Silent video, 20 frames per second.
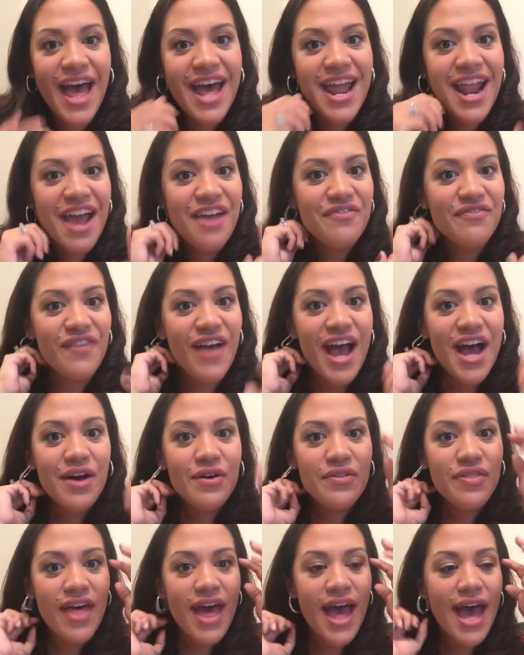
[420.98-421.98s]
found
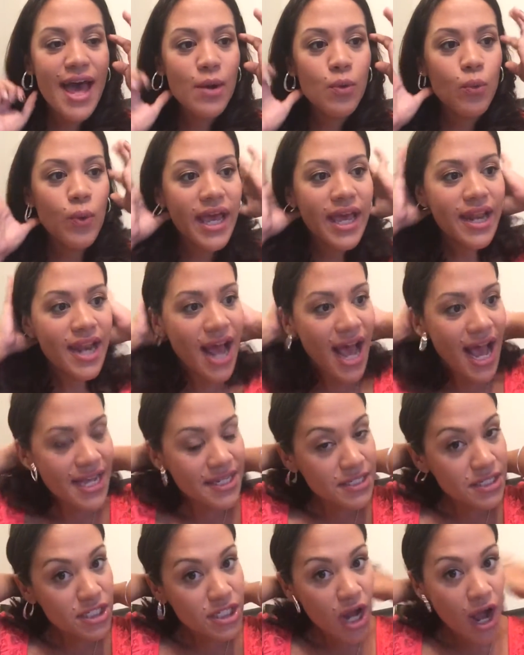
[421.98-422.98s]
that when I
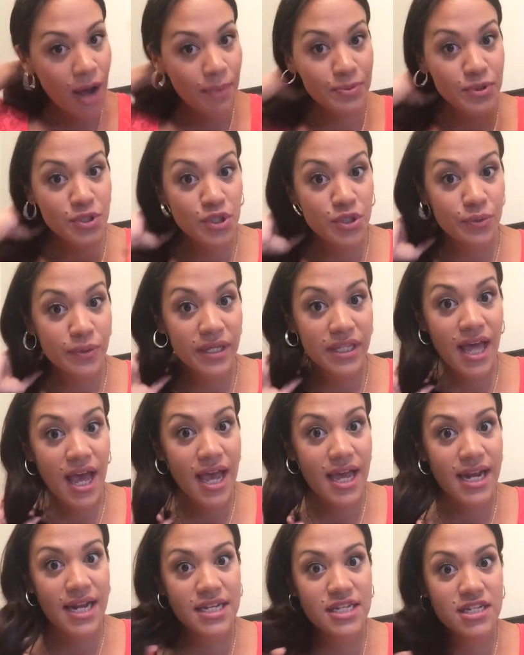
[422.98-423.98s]
stopped doing that and
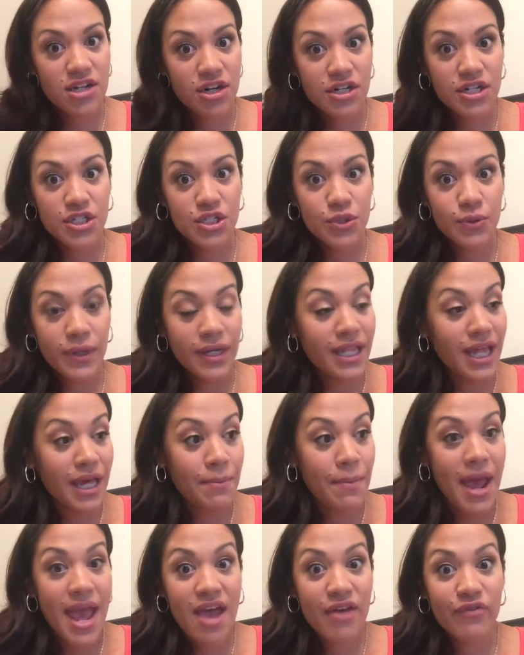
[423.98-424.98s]
I started doing like my
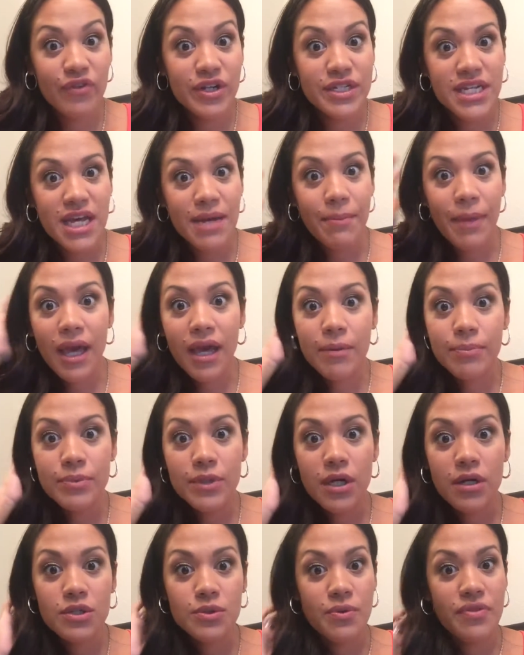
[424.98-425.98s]
everyday makeup
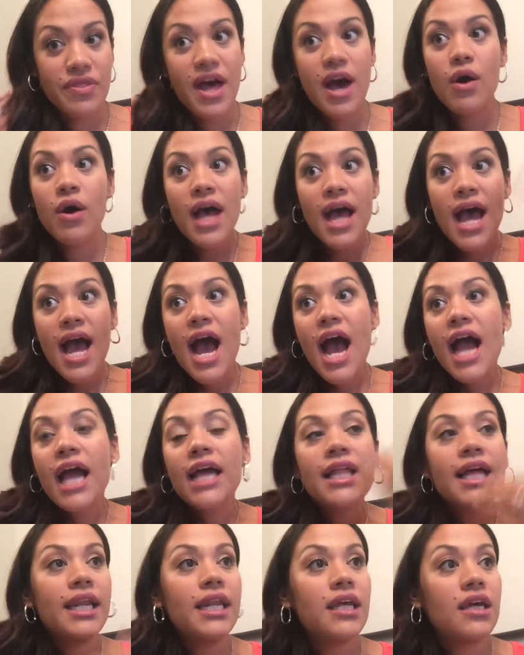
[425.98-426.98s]
looks without
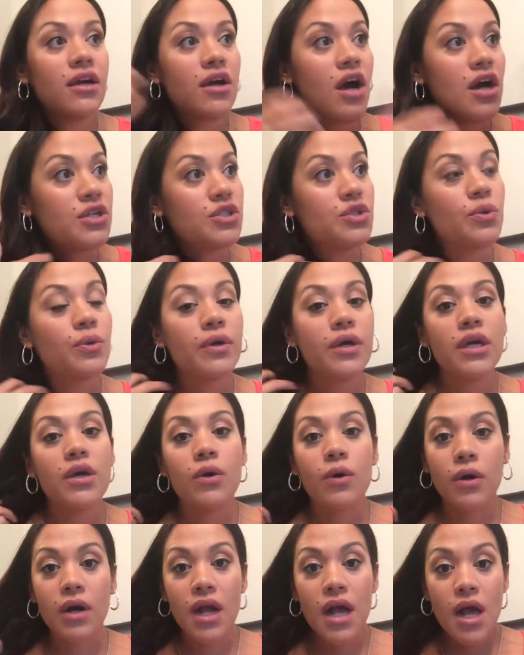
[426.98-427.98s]
highlighting and contouring
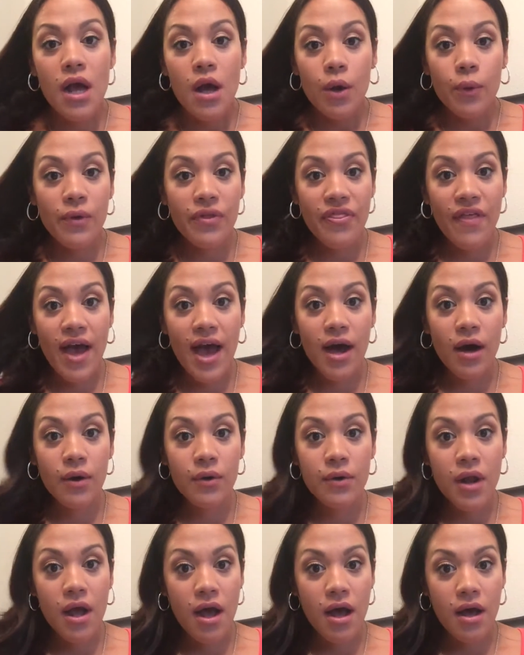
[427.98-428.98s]
or without
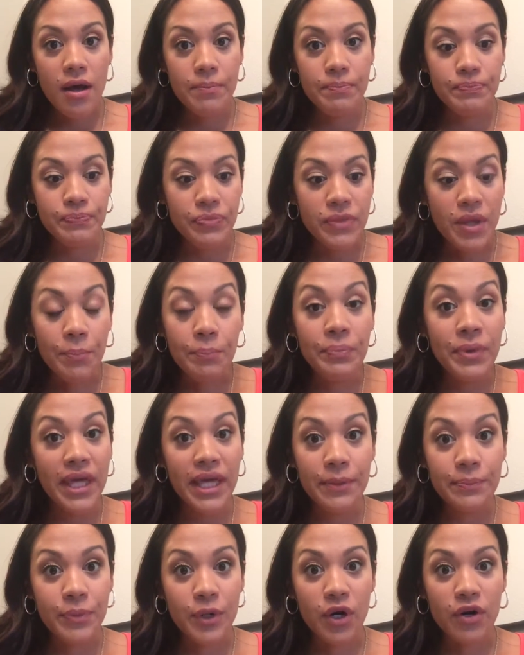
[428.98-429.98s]
being
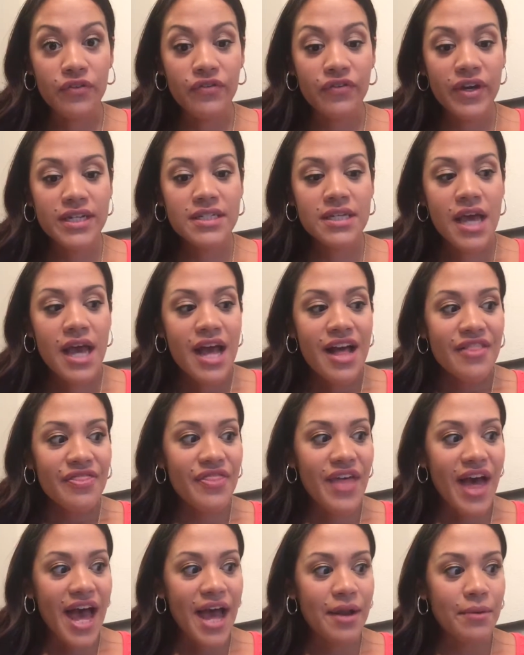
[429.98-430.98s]
perfect,
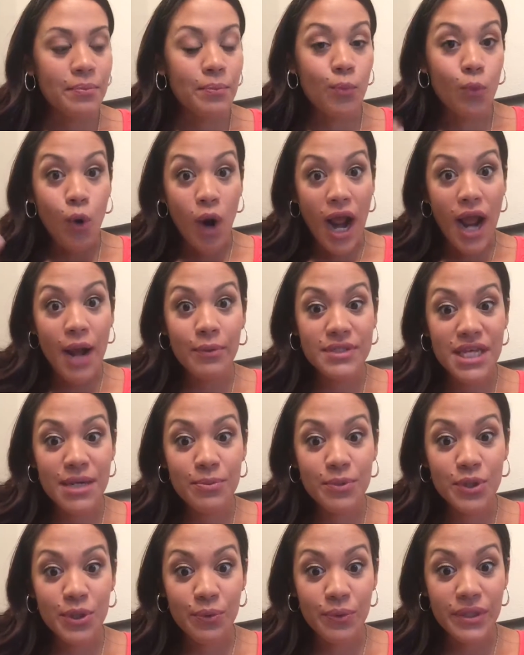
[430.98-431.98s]
that I was able
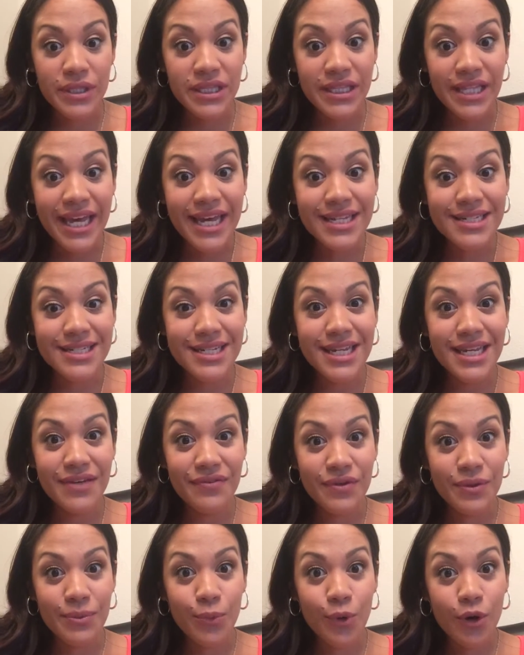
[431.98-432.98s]
to relate to even
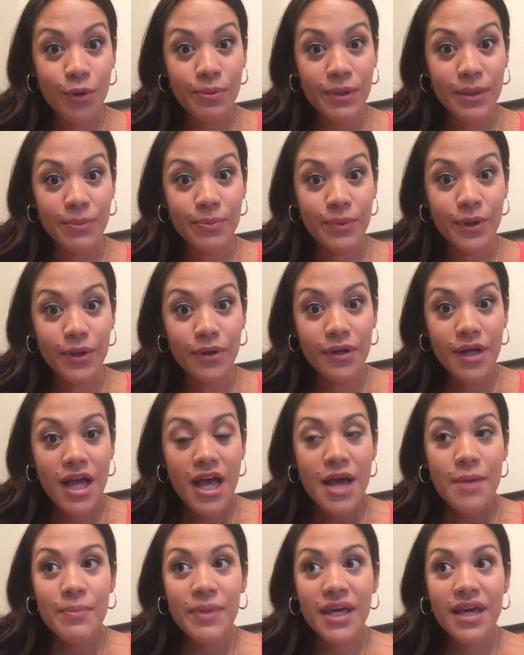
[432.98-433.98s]
more people,
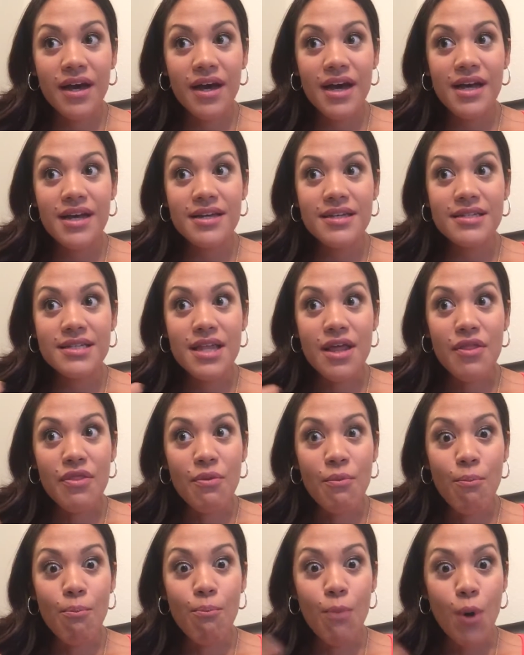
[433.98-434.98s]
because
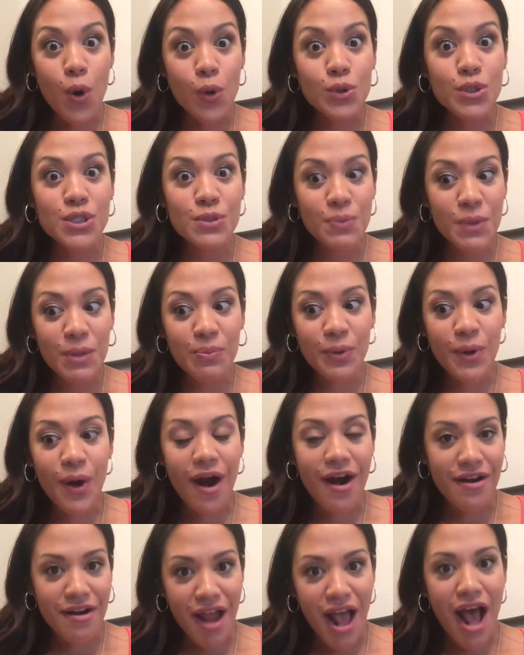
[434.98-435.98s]
most people are
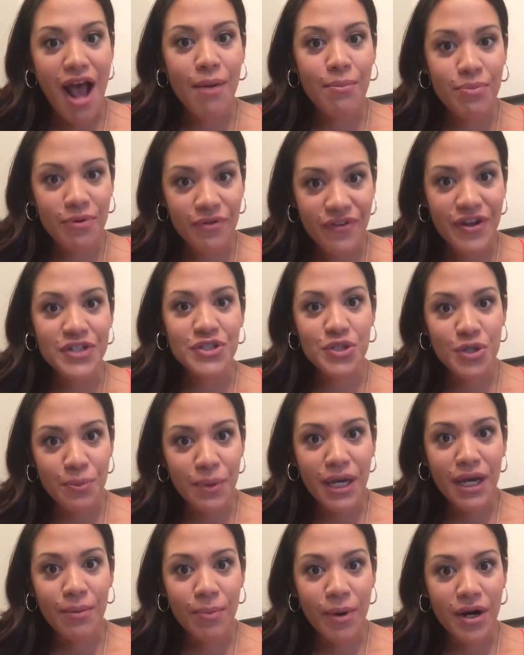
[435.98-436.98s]
not professional
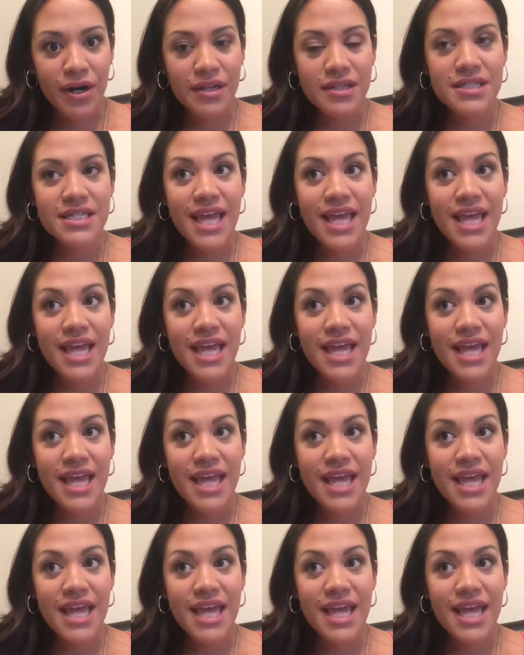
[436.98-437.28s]
makeup artists.